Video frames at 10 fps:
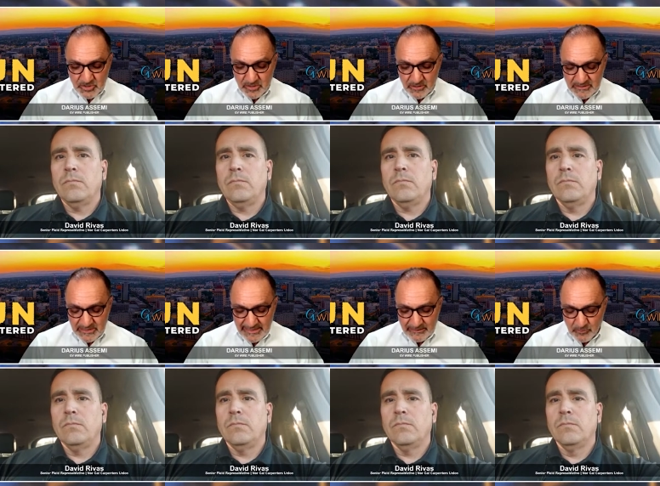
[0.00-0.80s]

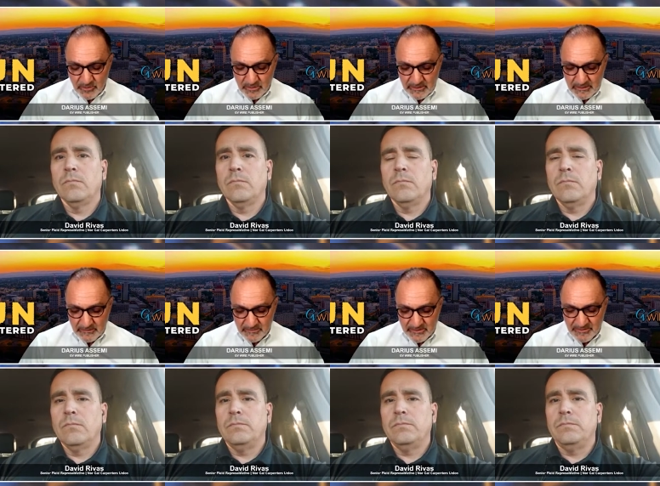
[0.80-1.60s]
Speaker 1: Journalist Edward
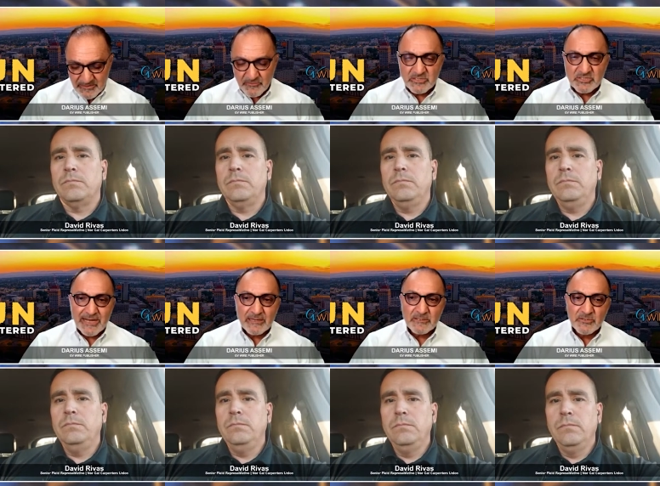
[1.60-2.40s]
uh, Smith reached
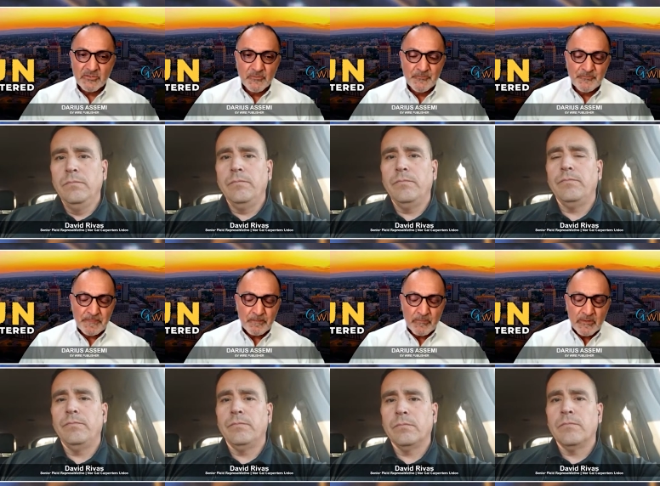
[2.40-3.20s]
out to
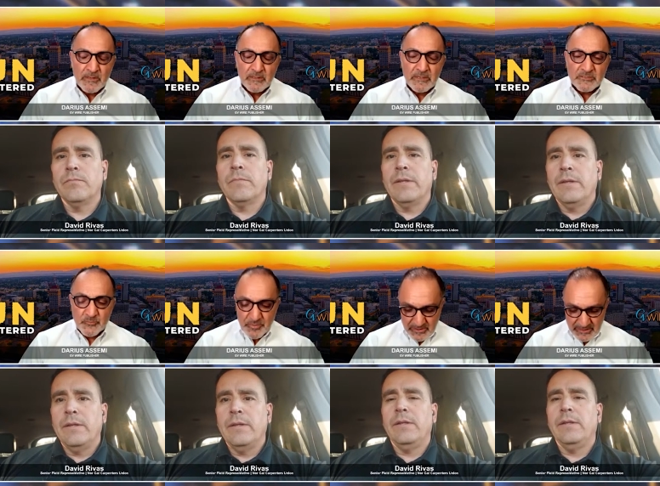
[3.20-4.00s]
Uh,
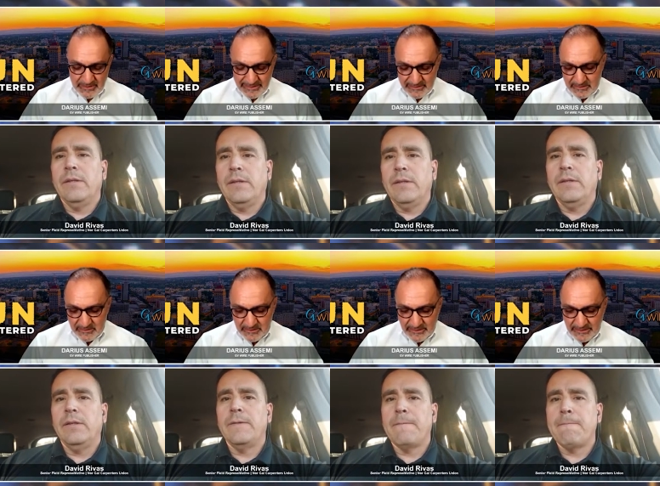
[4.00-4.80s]
Superintendent
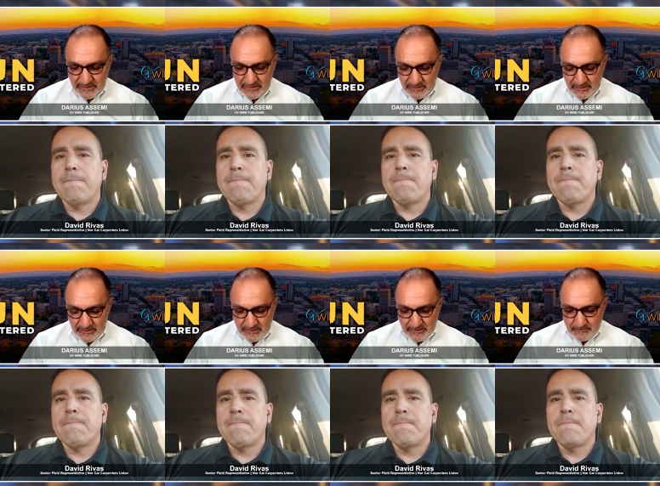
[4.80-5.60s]
Nelson today
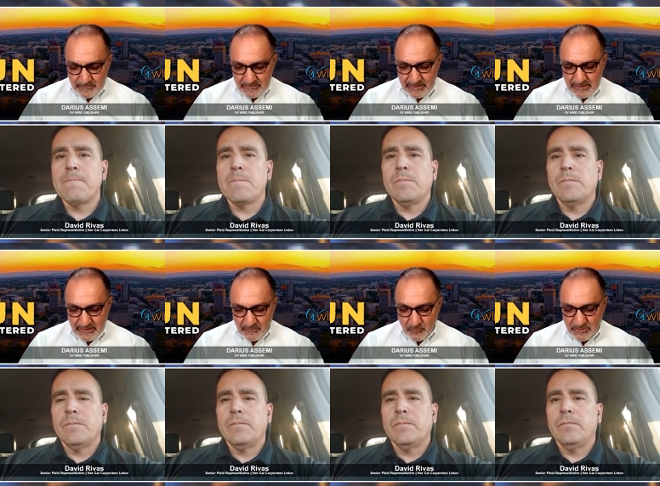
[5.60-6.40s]

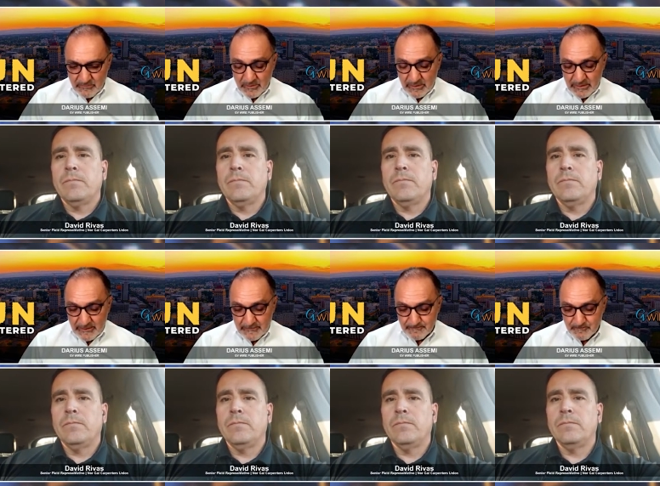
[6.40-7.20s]
uh, with
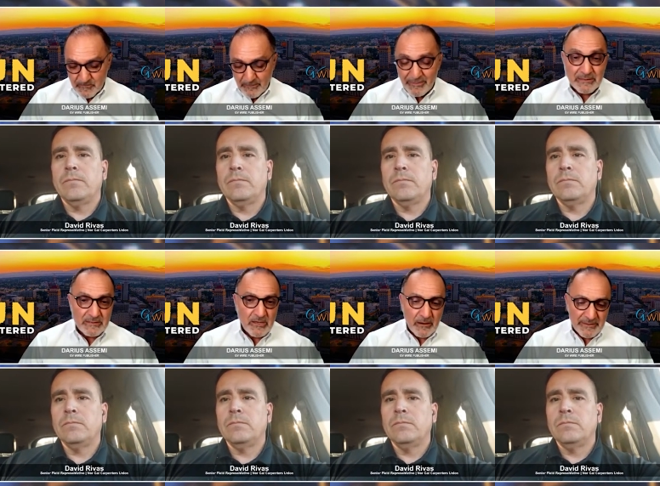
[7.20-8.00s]
um, about
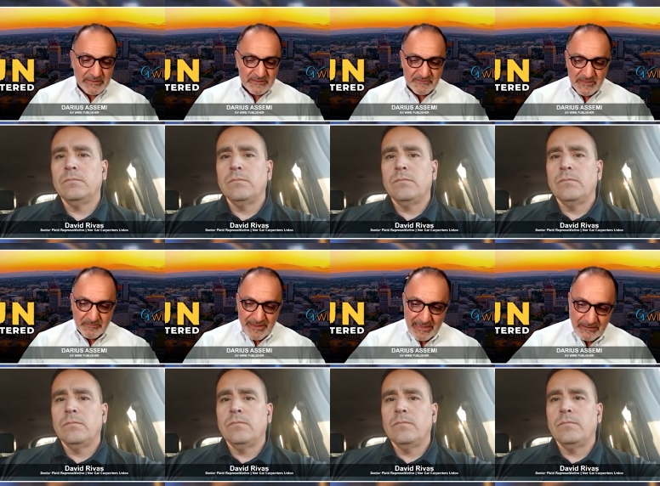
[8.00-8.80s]
comments and
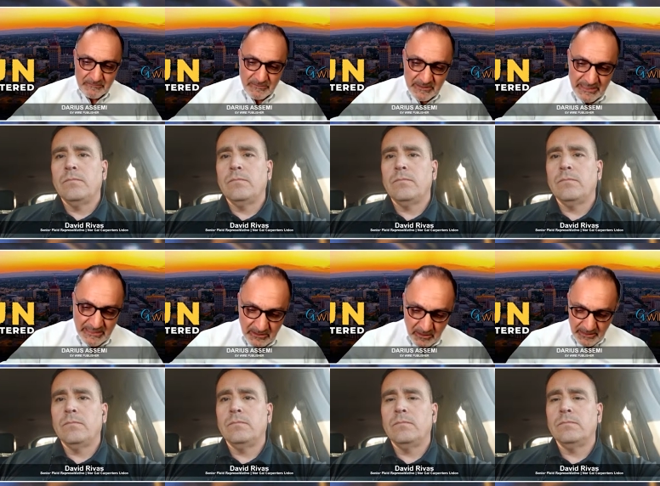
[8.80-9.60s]
feedback, and he
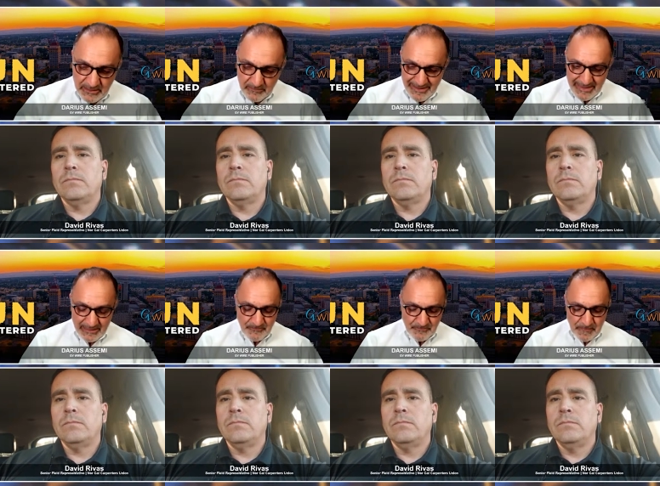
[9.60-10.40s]
did not hear
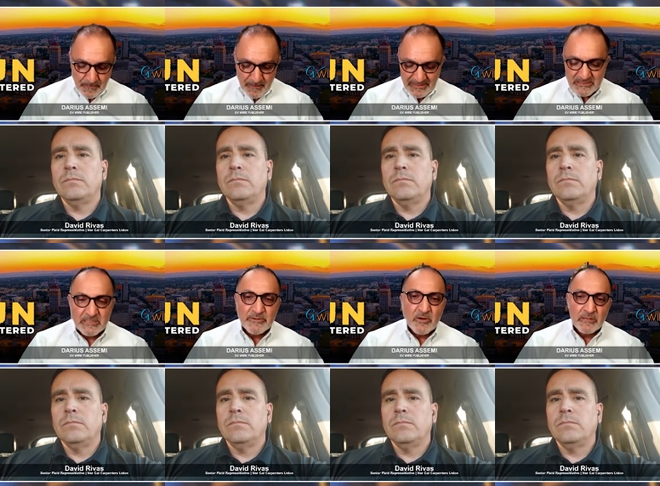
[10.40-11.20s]
back. I think he's
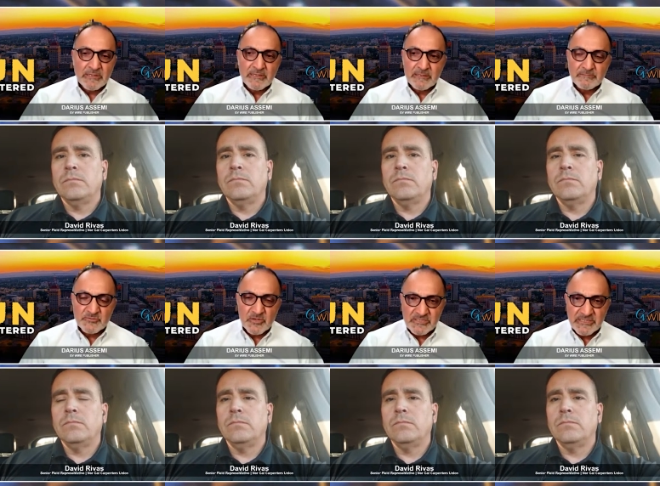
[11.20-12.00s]
going to be calling the
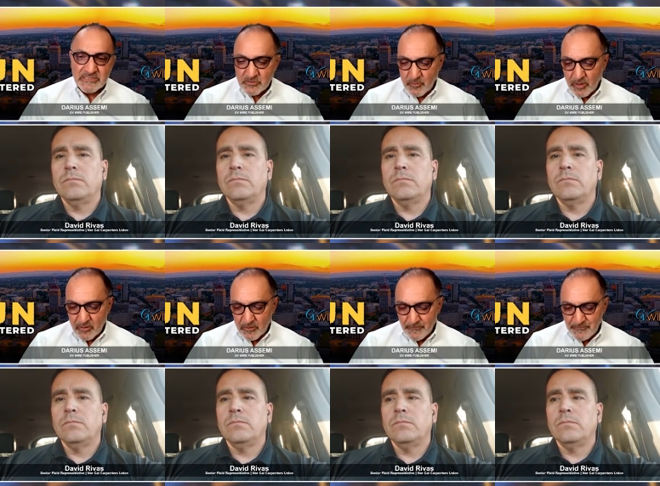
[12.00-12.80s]
trustees
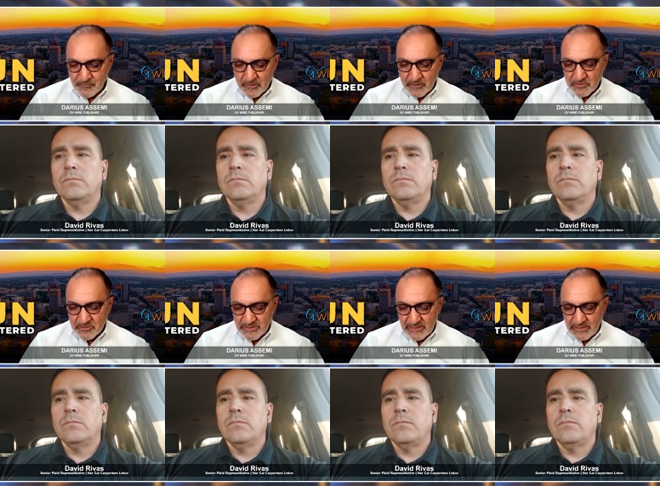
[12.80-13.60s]
tomorrow
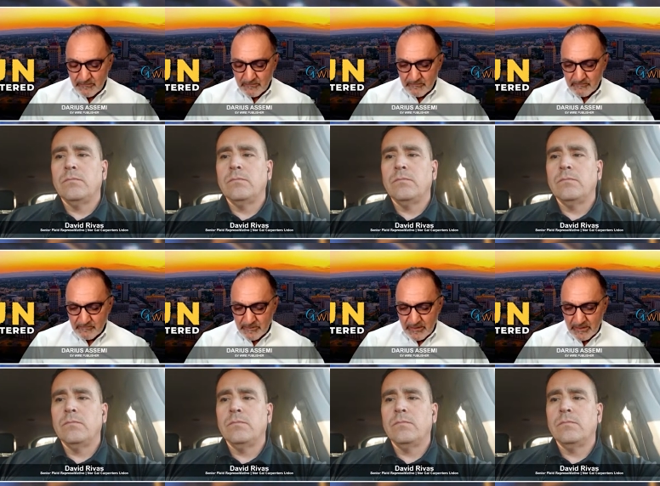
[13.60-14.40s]
to see
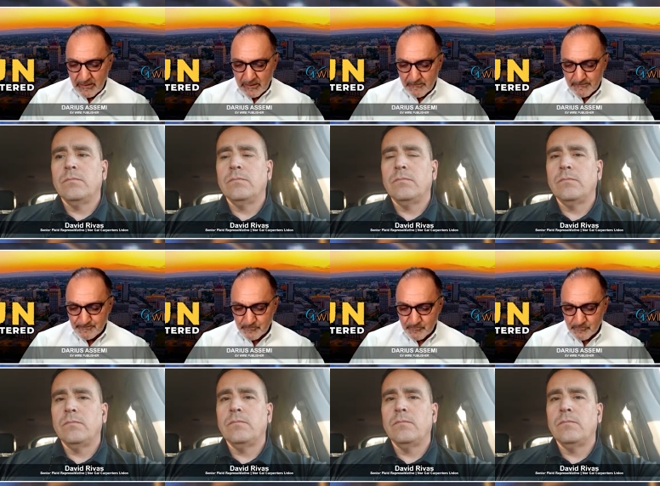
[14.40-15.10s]
um,